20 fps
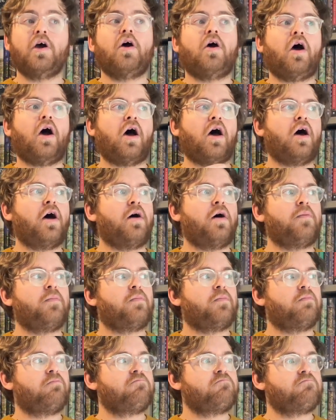I
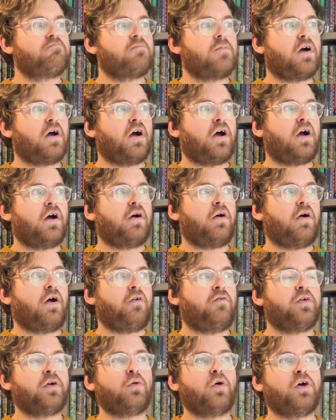
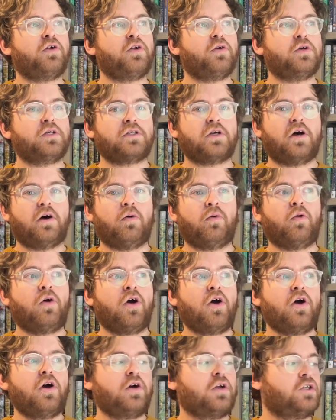think what I'll do is I'll
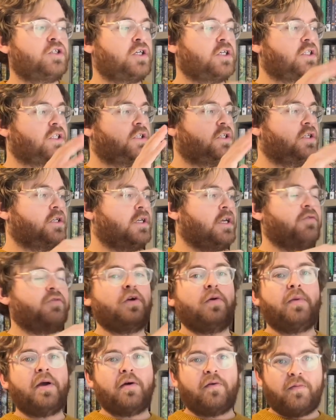just give you a
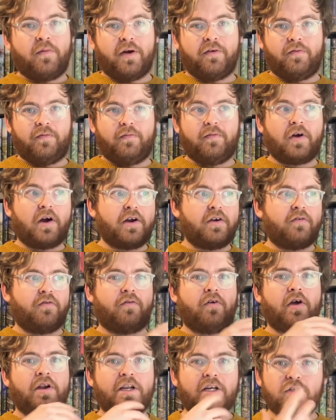bit of my kind of
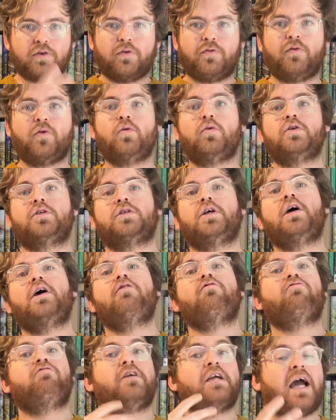initial thoughts,
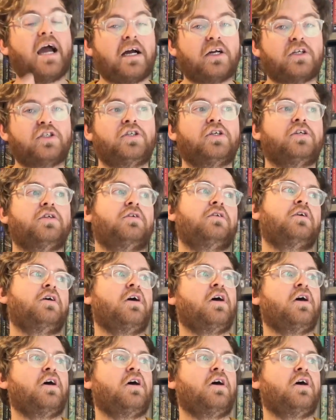reaction,